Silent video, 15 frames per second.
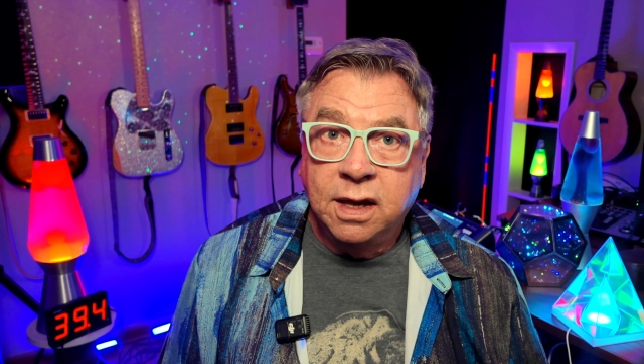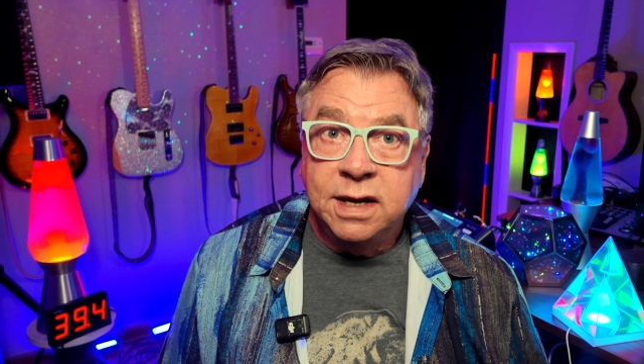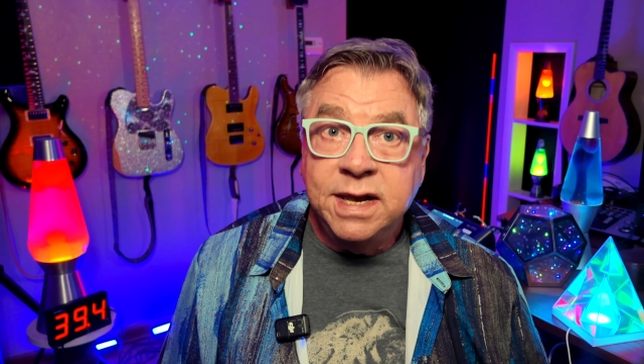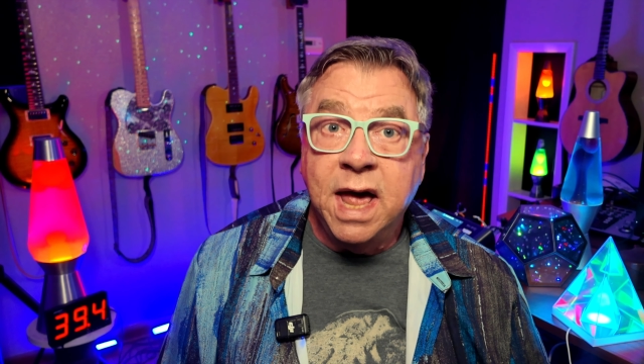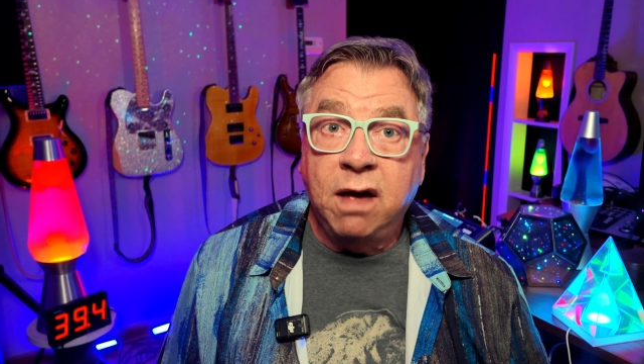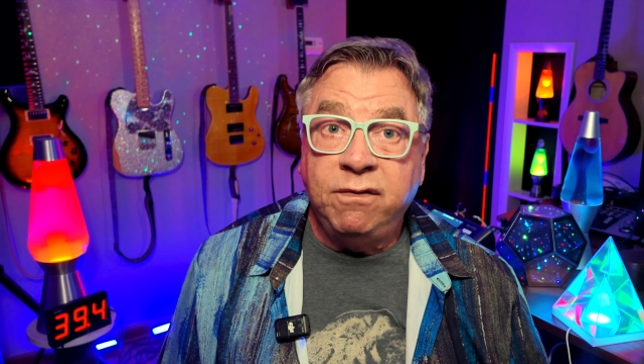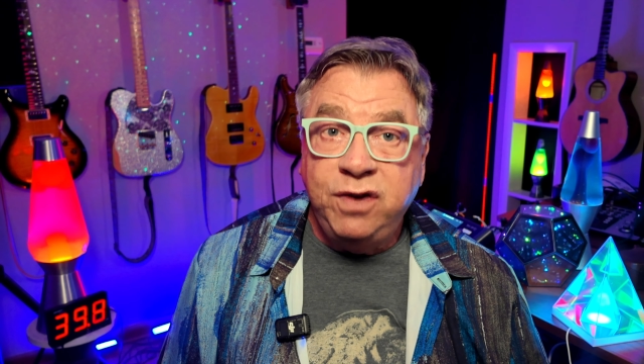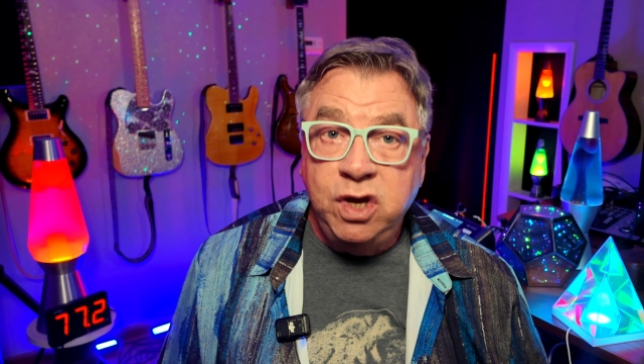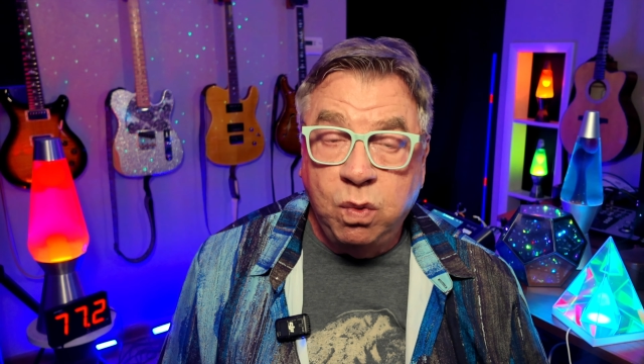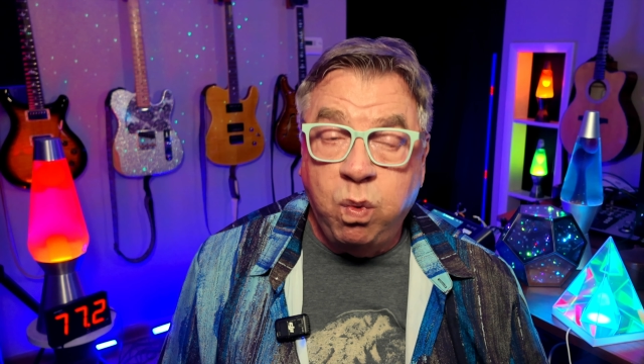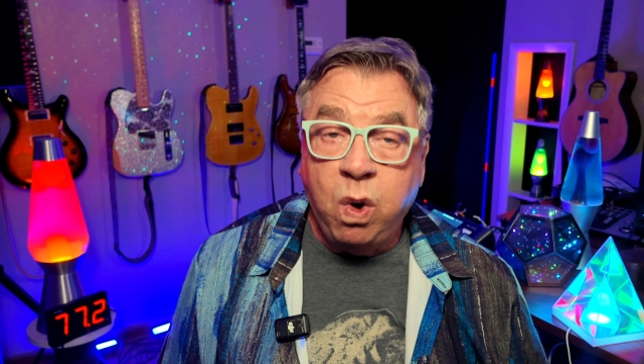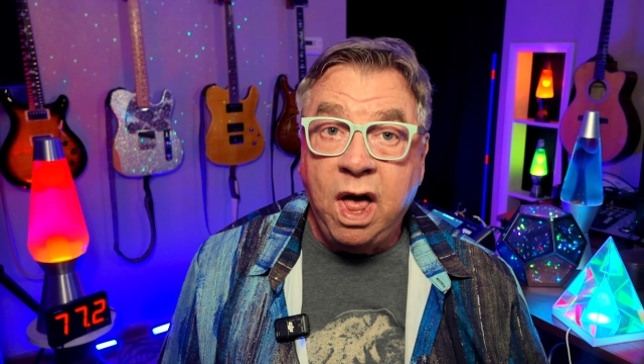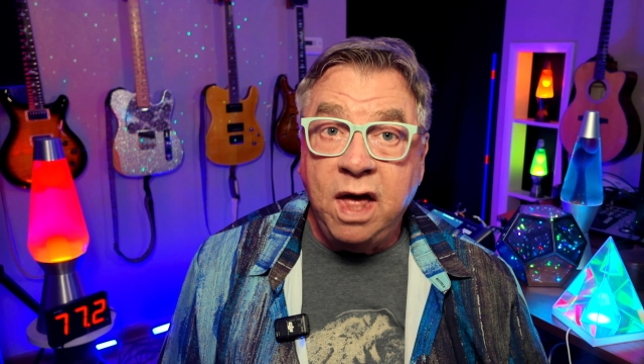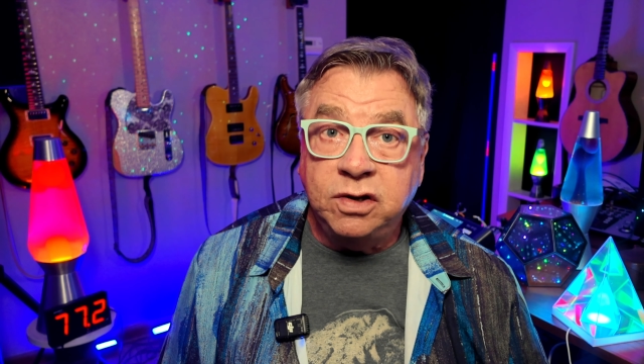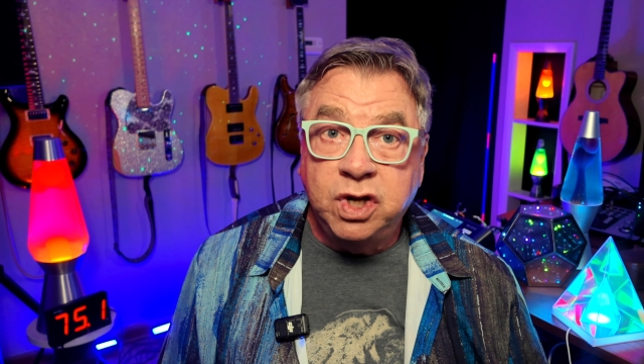Now, if you
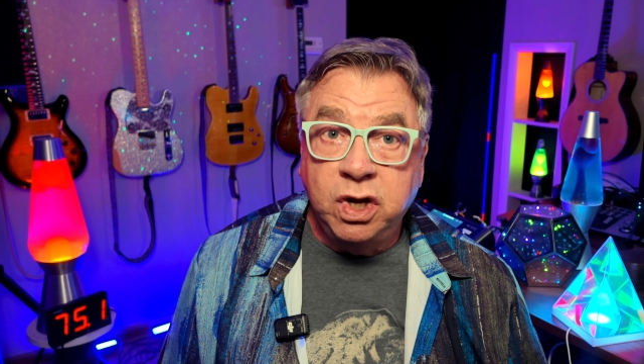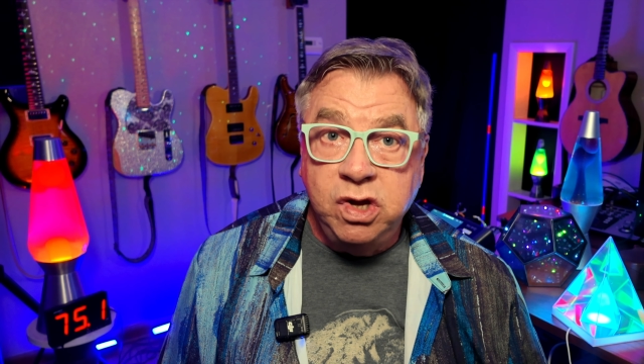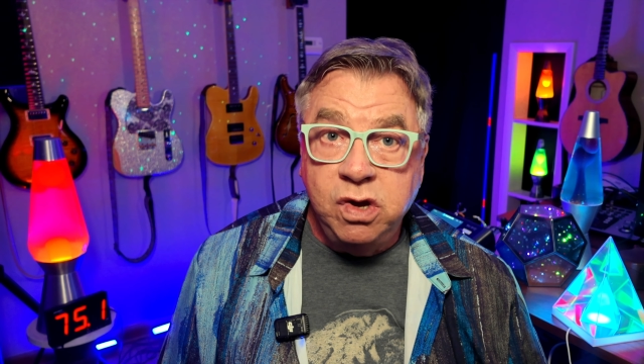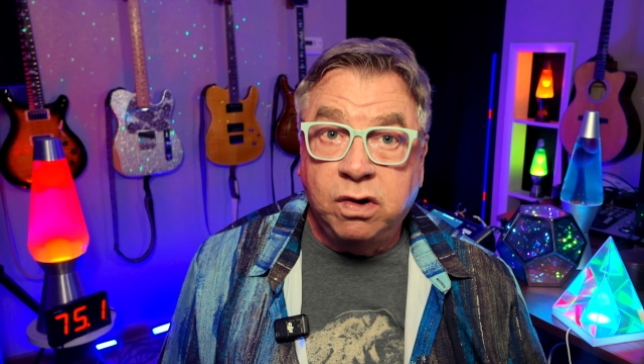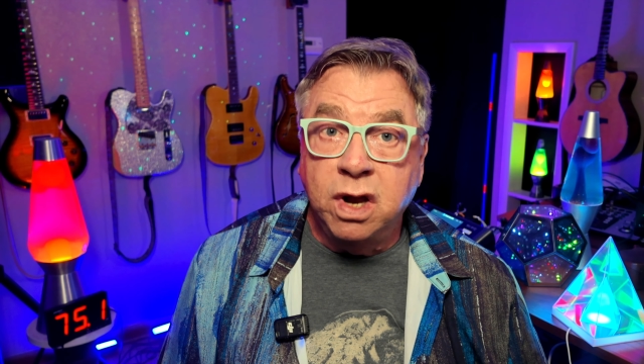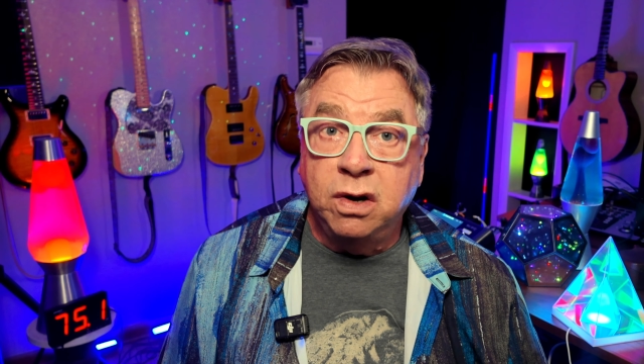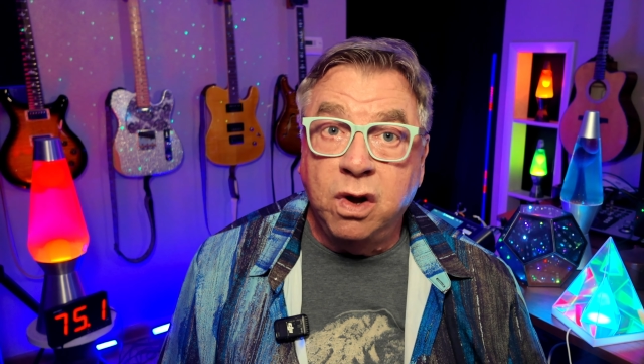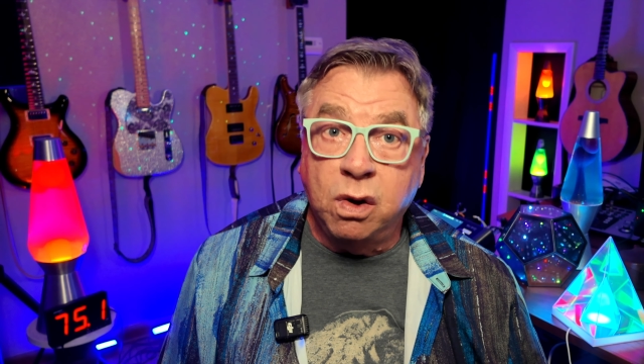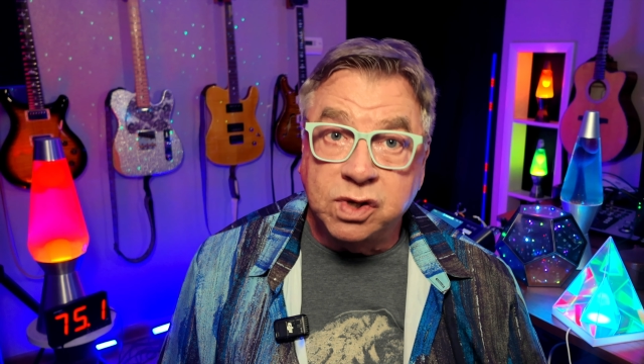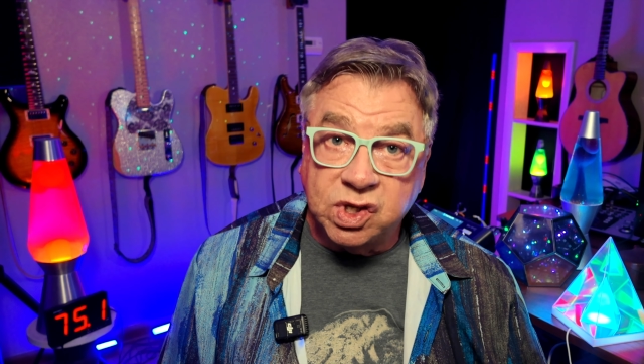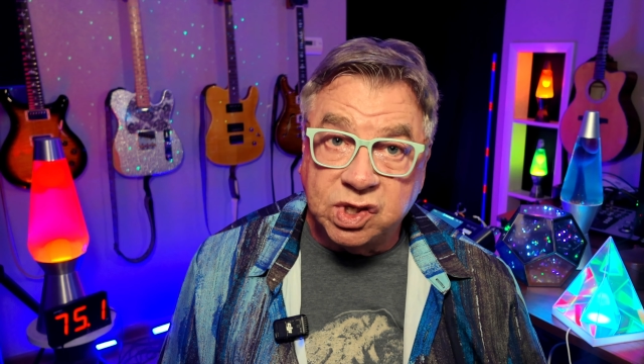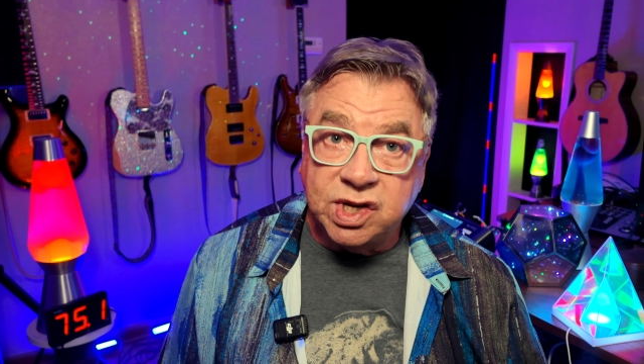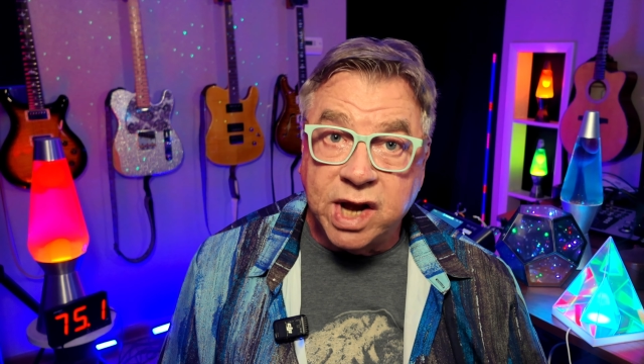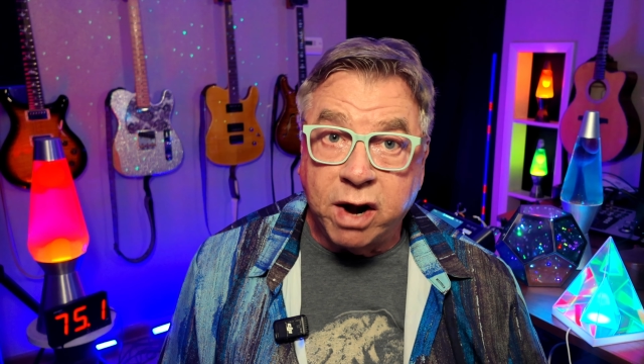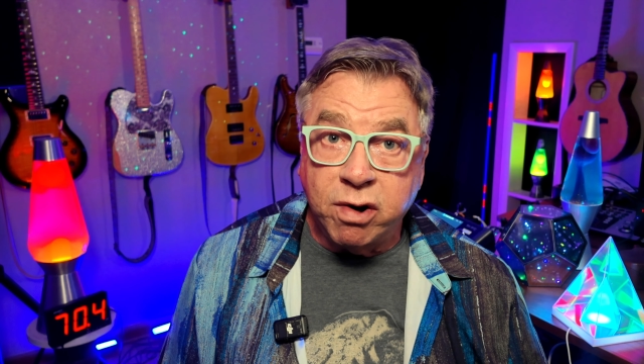want to, you can go
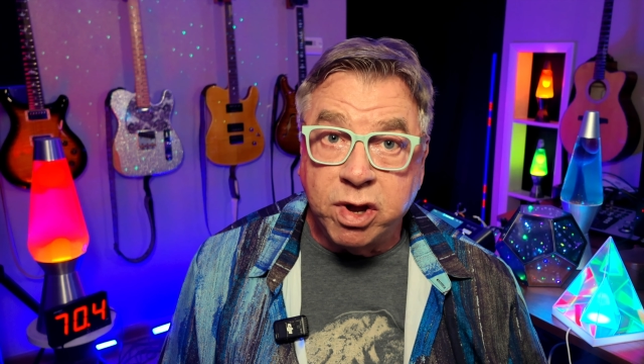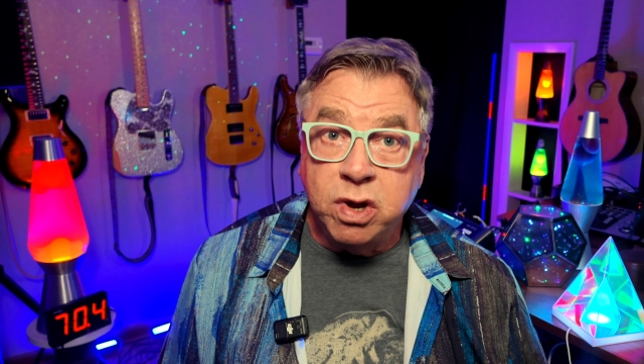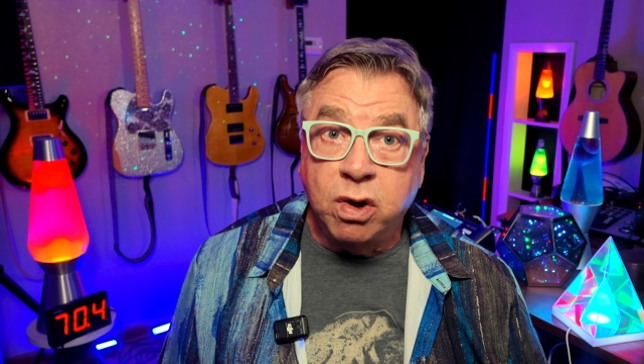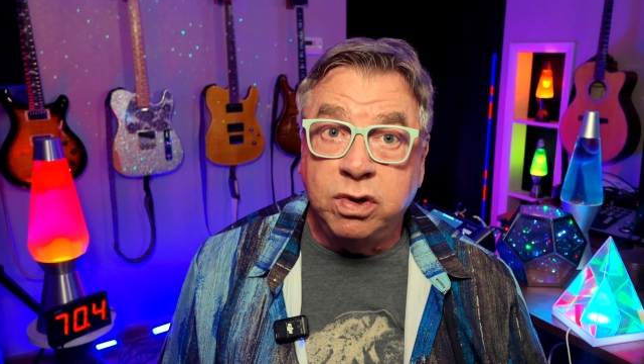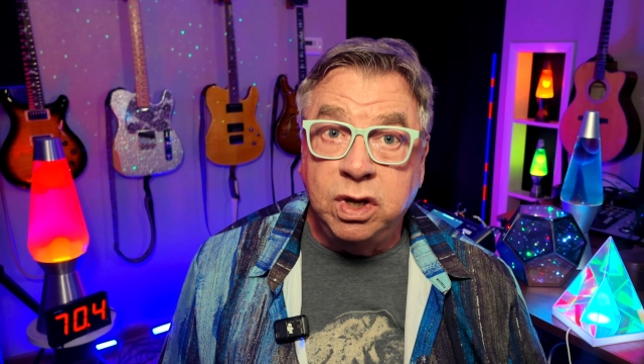stereo